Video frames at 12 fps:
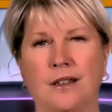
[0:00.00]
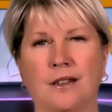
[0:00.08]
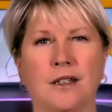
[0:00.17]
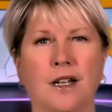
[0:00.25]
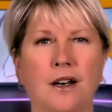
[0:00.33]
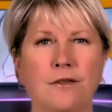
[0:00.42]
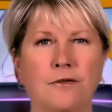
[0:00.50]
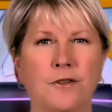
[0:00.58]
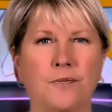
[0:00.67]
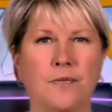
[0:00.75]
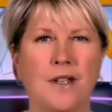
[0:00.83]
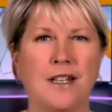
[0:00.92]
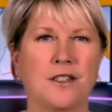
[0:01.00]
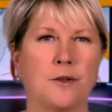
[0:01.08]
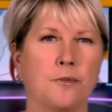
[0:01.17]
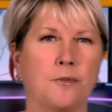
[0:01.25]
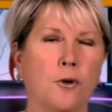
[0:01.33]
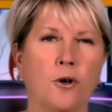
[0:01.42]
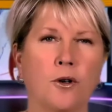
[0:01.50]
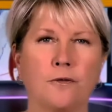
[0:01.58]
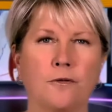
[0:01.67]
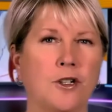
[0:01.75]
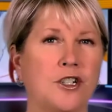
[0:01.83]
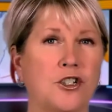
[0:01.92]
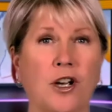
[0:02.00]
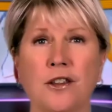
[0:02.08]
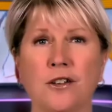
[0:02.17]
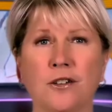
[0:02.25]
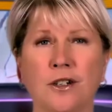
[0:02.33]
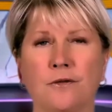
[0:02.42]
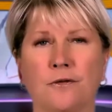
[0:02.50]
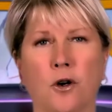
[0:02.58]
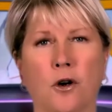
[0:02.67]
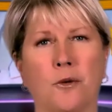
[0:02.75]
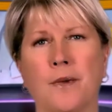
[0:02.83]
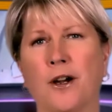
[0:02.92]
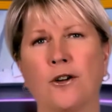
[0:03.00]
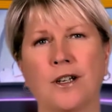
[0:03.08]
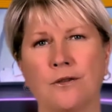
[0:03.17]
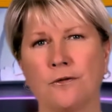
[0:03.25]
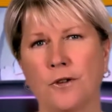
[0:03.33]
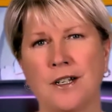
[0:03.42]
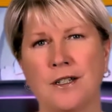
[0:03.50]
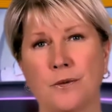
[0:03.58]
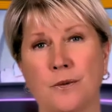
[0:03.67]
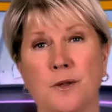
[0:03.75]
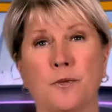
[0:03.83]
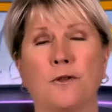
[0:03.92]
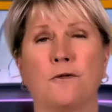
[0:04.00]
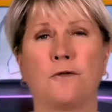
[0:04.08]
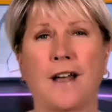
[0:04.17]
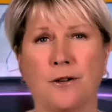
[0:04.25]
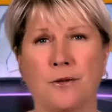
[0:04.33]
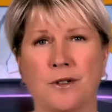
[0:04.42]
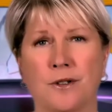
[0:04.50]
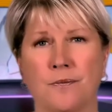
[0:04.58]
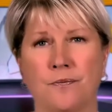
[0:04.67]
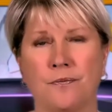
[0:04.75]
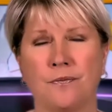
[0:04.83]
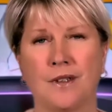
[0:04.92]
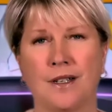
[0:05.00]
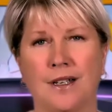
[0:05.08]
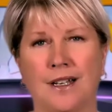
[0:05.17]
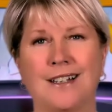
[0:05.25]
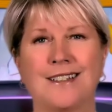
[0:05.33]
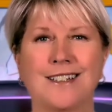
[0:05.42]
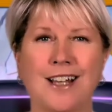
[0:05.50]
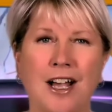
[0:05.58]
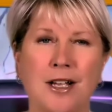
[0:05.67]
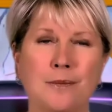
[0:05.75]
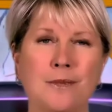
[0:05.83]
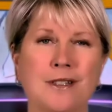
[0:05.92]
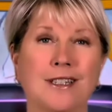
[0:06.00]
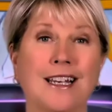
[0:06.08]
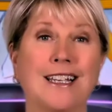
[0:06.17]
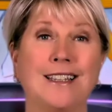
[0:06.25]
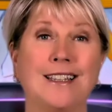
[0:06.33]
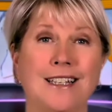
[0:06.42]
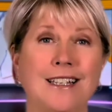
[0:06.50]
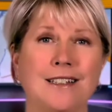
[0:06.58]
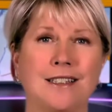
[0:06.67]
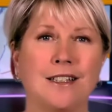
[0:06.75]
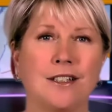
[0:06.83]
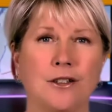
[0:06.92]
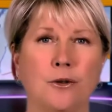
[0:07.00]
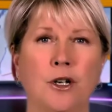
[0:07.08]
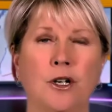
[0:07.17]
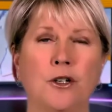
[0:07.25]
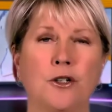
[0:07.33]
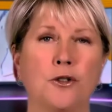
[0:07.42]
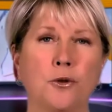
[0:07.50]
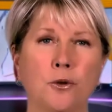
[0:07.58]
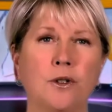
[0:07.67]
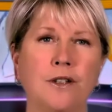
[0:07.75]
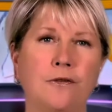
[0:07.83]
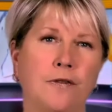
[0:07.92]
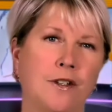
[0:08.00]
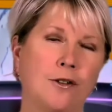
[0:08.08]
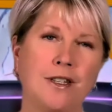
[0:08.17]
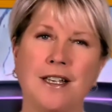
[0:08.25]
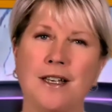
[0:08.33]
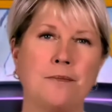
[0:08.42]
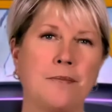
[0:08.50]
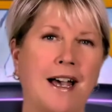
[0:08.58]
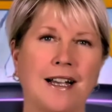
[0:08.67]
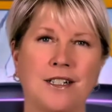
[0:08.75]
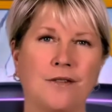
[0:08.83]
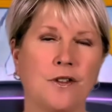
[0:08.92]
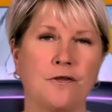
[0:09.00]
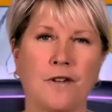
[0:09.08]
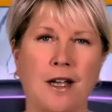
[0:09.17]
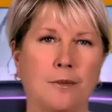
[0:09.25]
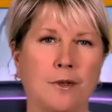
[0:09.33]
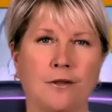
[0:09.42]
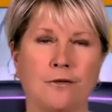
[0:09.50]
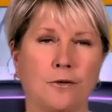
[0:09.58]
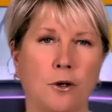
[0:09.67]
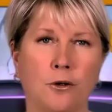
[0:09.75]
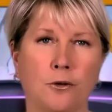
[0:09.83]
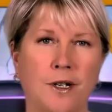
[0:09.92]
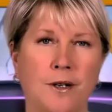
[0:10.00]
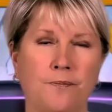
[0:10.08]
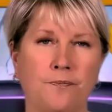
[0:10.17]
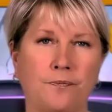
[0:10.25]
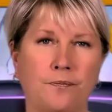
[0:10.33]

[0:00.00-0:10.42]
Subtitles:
The love and support for each other and for our American friends was profound. And it's times like these that you truly feel the impact of the family of Rotary.